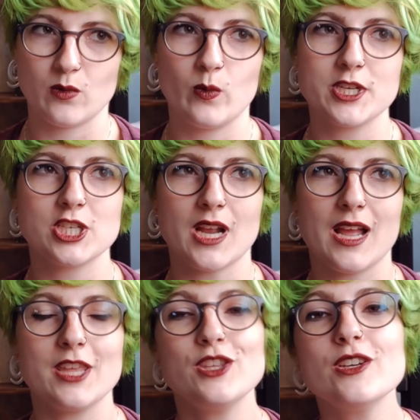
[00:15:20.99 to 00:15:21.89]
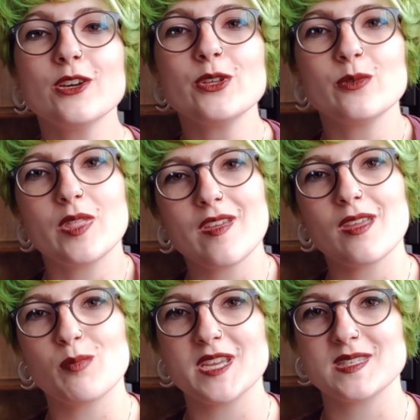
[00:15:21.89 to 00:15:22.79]
Which, you know, you'd think
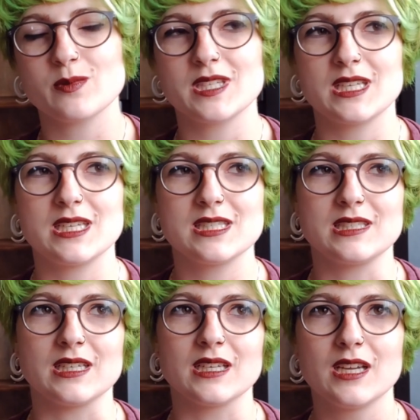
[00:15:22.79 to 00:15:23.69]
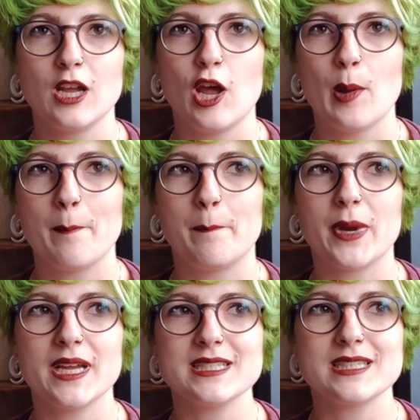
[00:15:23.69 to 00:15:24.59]
it makes it really easy.
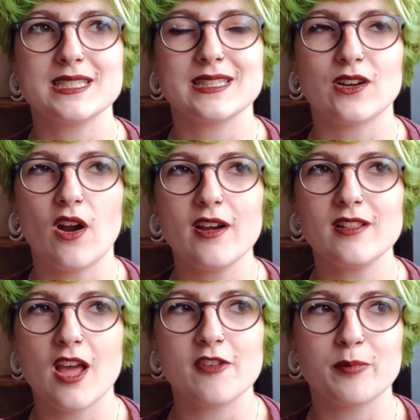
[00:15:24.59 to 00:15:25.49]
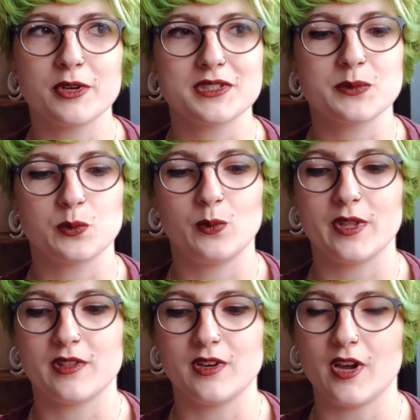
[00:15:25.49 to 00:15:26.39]
But there aren't a lot of books
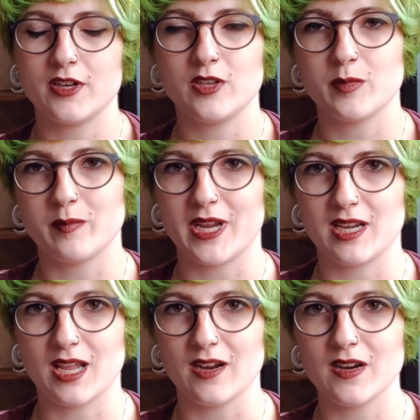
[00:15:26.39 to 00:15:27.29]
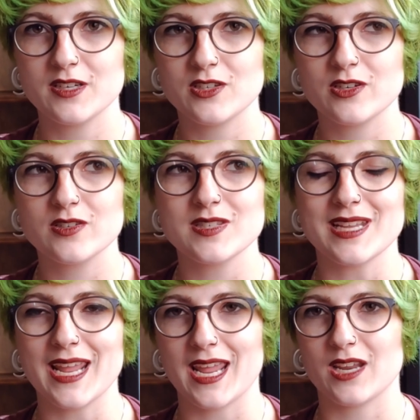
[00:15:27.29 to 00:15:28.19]
with non-human main characters
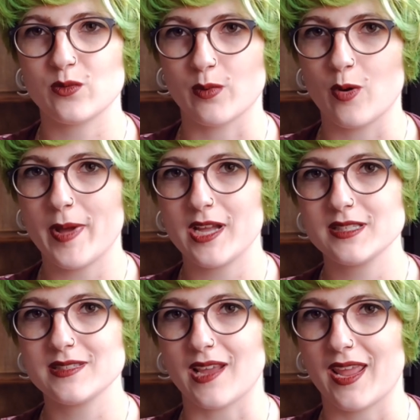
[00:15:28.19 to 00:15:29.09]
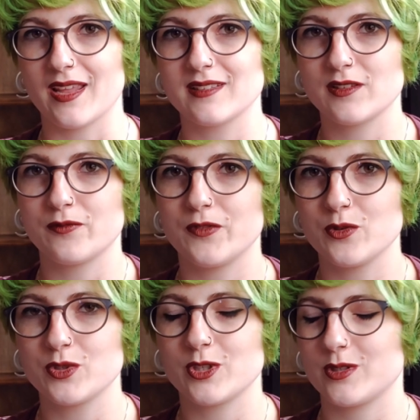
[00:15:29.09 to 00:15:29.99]
and robots and the
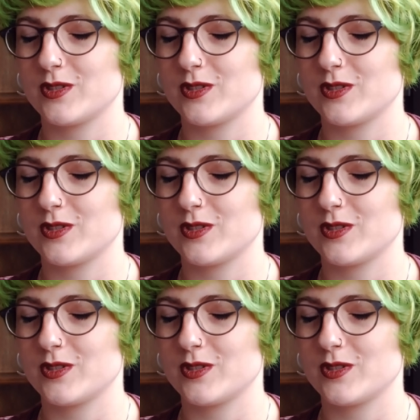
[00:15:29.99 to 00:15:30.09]
future.